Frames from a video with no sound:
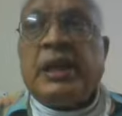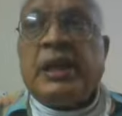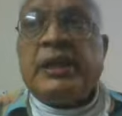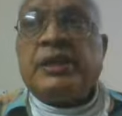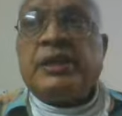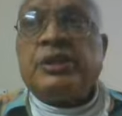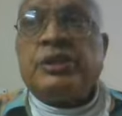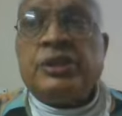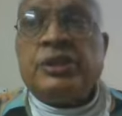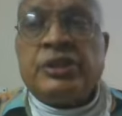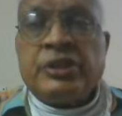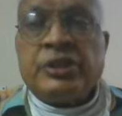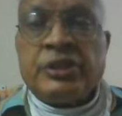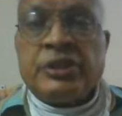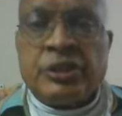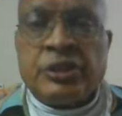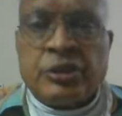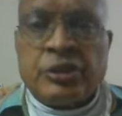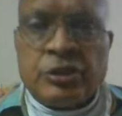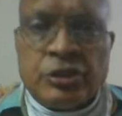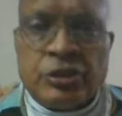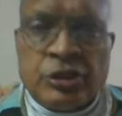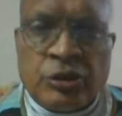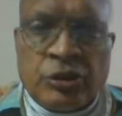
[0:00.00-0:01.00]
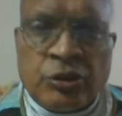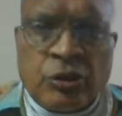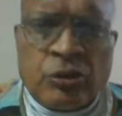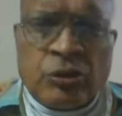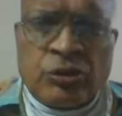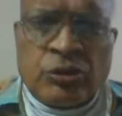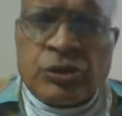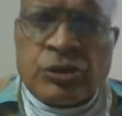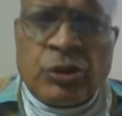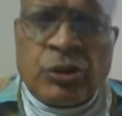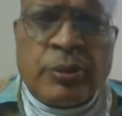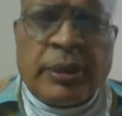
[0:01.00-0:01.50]
like
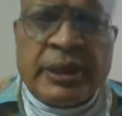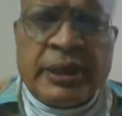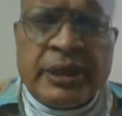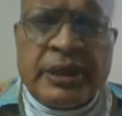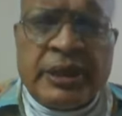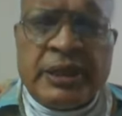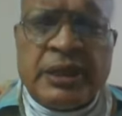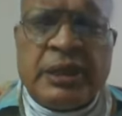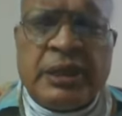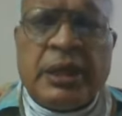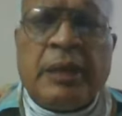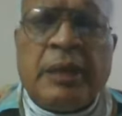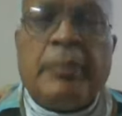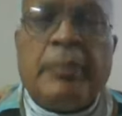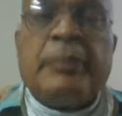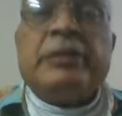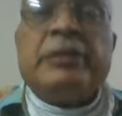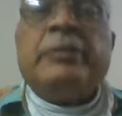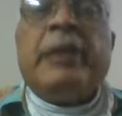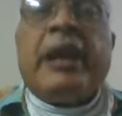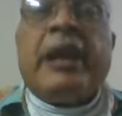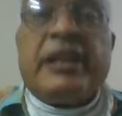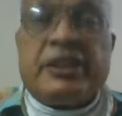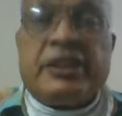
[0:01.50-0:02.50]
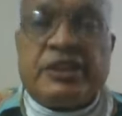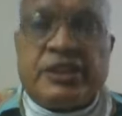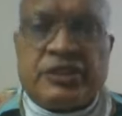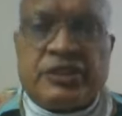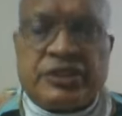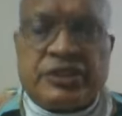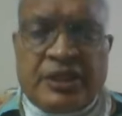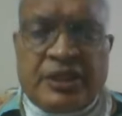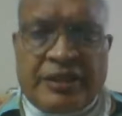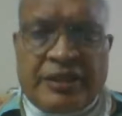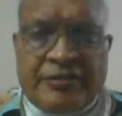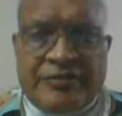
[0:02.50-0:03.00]
so many
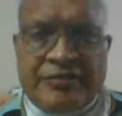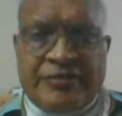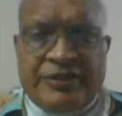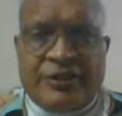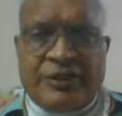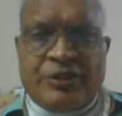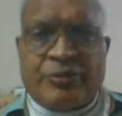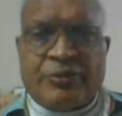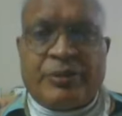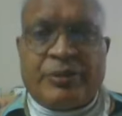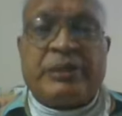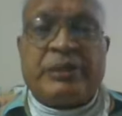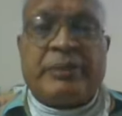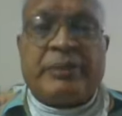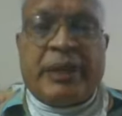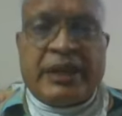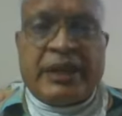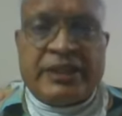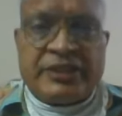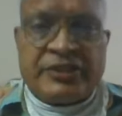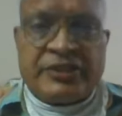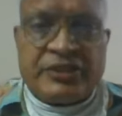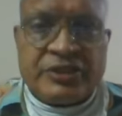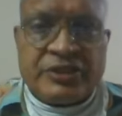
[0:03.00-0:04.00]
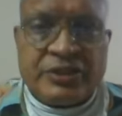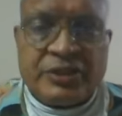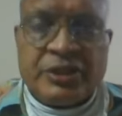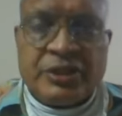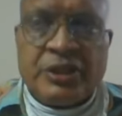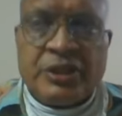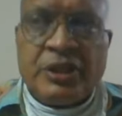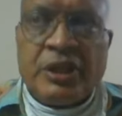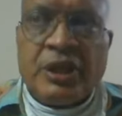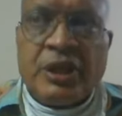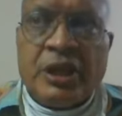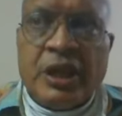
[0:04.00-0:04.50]
mathematics itself, mathematics,